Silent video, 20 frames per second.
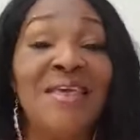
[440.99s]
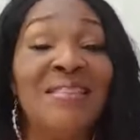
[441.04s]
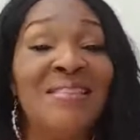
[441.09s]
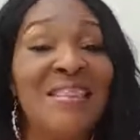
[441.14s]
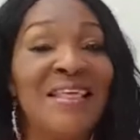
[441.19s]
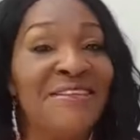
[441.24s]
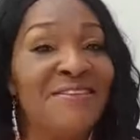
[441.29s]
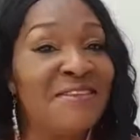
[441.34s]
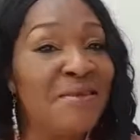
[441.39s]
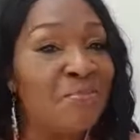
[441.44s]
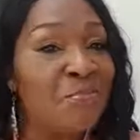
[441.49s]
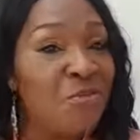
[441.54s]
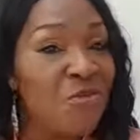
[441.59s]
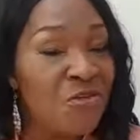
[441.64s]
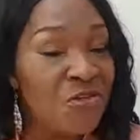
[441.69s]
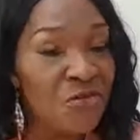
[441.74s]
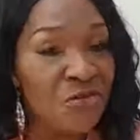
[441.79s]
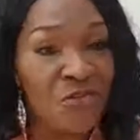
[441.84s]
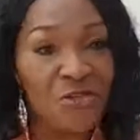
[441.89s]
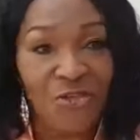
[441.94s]
There's a
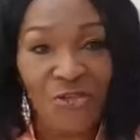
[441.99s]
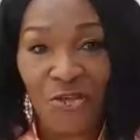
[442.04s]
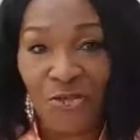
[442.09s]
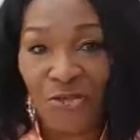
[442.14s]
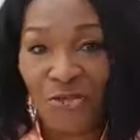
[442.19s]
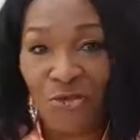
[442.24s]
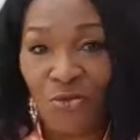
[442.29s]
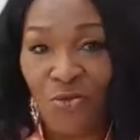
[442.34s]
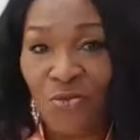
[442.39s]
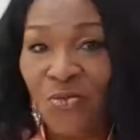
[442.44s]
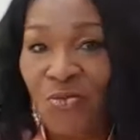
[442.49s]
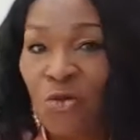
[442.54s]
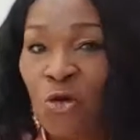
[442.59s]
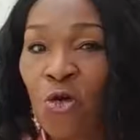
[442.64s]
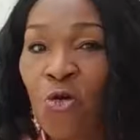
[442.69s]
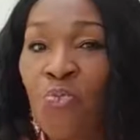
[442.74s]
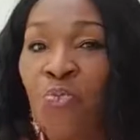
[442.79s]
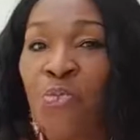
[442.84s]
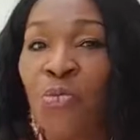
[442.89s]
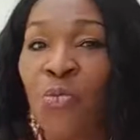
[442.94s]
beautiful, subtle,
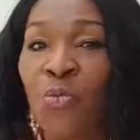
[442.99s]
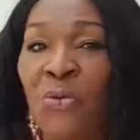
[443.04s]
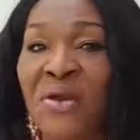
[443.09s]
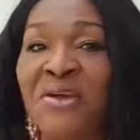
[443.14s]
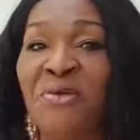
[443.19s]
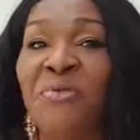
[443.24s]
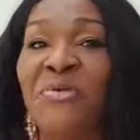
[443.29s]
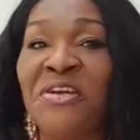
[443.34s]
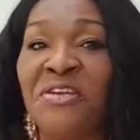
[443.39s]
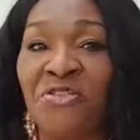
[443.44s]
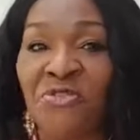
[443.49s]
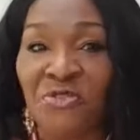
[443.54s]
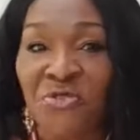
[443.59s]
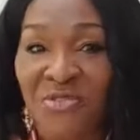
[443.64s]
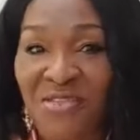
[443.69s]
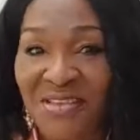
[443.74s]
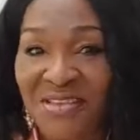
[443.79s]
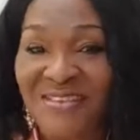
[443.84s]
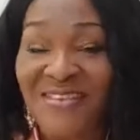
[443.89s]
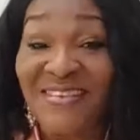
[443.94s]
humble way we do
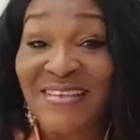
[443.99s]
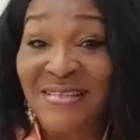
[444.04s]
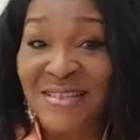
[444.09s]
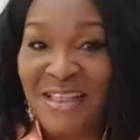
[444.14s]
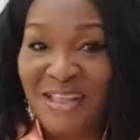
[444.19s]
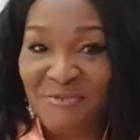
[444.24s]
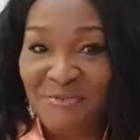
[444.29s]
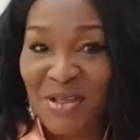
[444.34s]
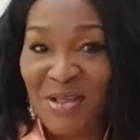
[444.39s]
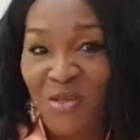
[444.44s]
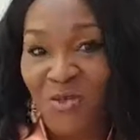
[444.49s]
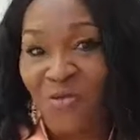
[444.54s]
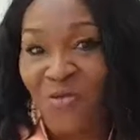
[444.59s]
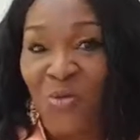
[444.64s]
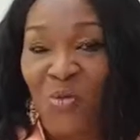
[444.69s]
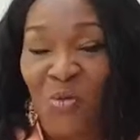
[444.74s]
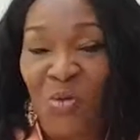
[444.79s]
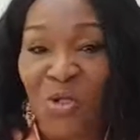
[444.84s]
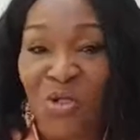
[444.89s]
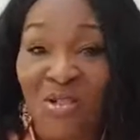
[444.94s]
things in this part of
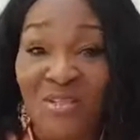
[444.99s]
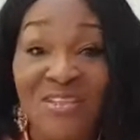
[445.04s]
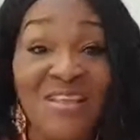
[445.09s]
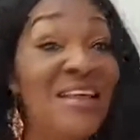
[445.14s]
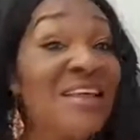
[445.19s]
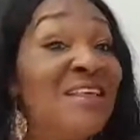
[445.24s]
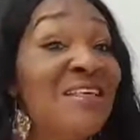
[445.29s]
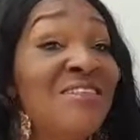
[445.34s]
the world.